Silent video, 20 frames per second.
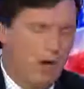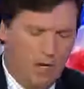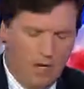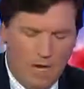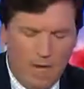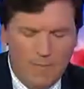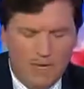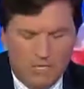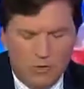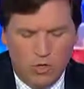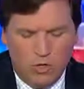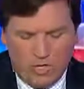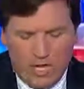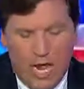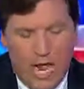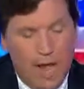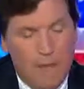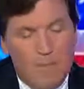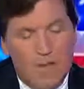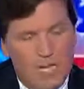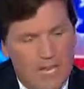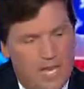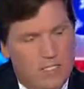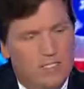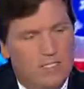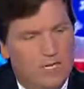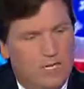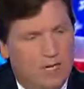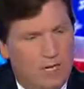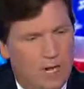on, I mean, look, I'm
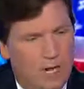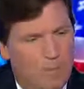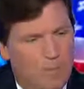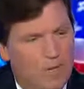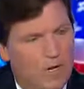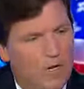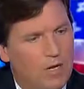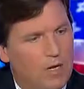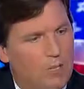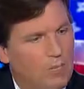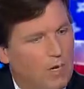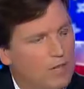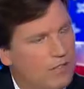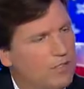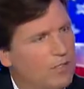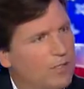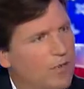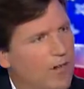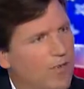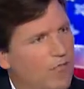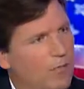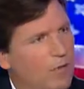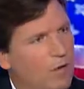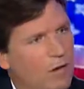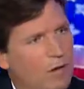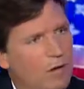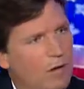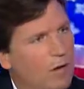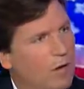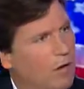against incompetent, impulsive
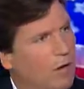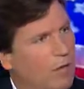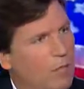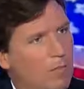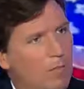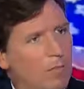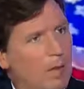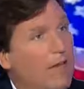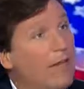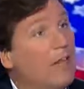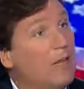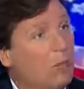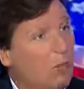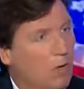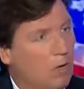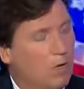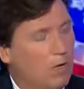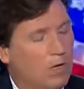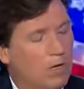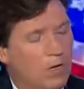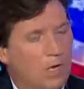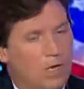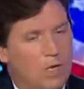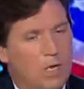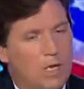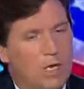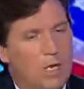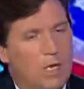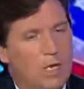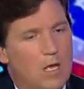government mm -hmm. by anyone. Right.